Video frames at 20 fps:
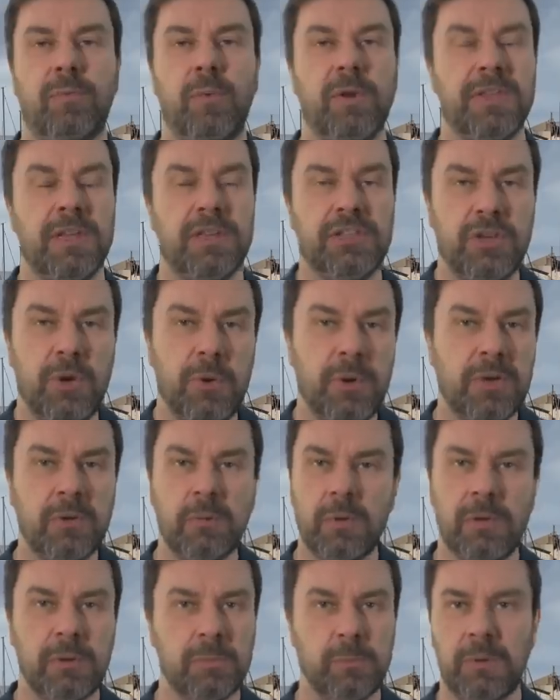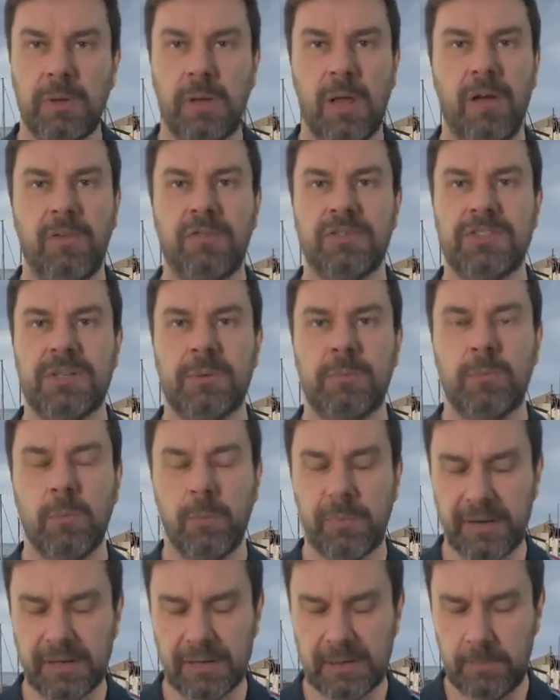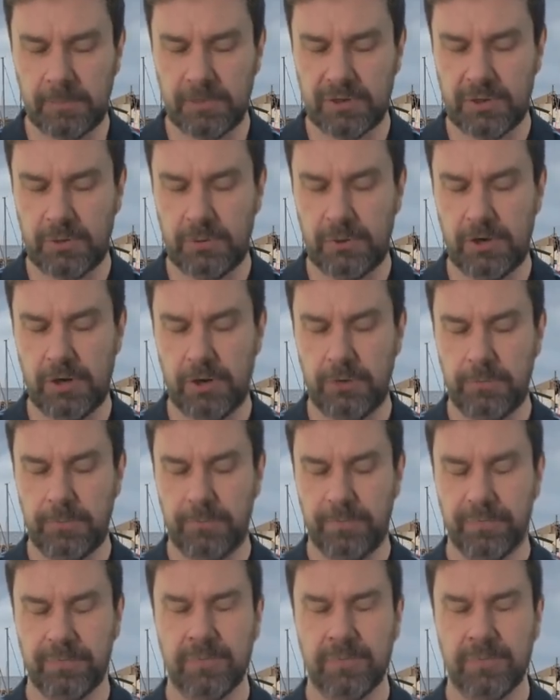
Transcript: what they're doing, we'll obviously bring them to you.